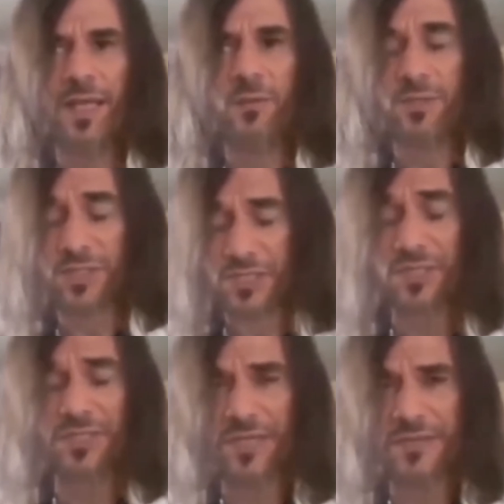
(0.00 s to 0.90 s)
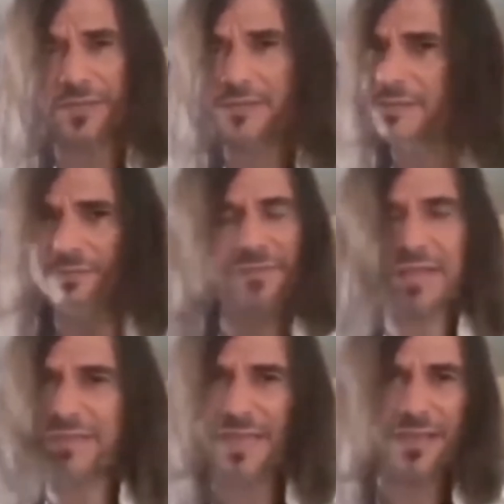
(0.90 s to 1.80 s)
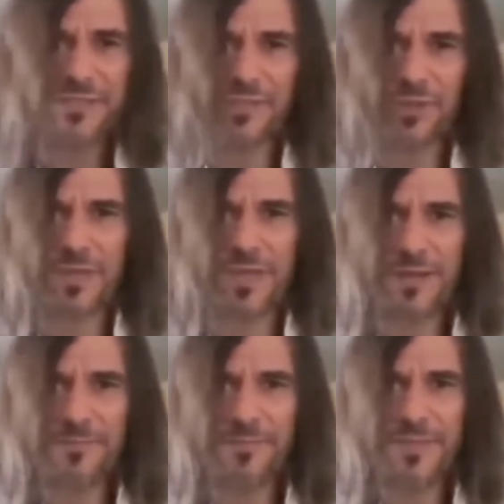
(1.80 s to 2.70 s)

Which, as I said, nothing can stop now.